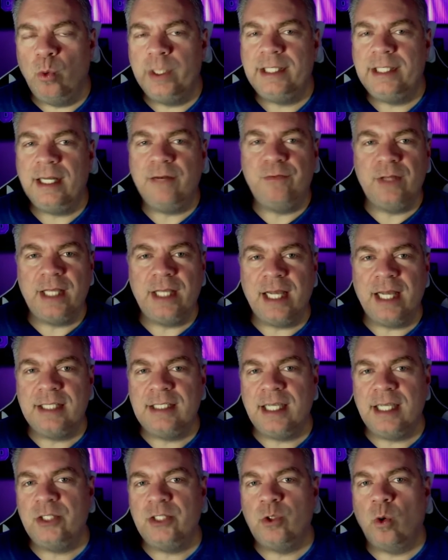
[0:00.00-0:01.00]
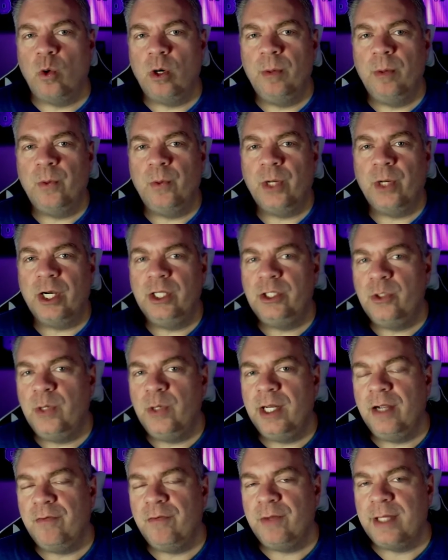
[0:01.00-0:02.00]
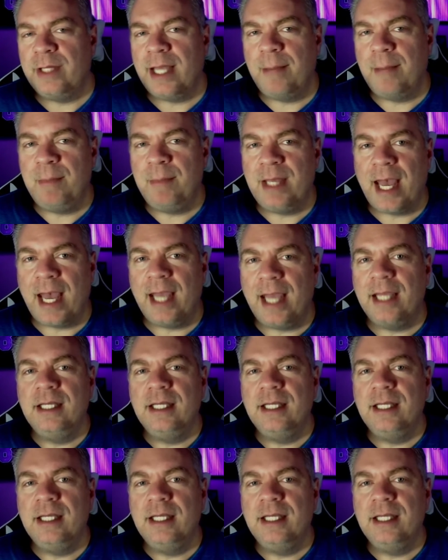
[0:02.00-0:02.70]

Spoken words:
We did it for the NCAA tournament. We're going to do it here for the NBA.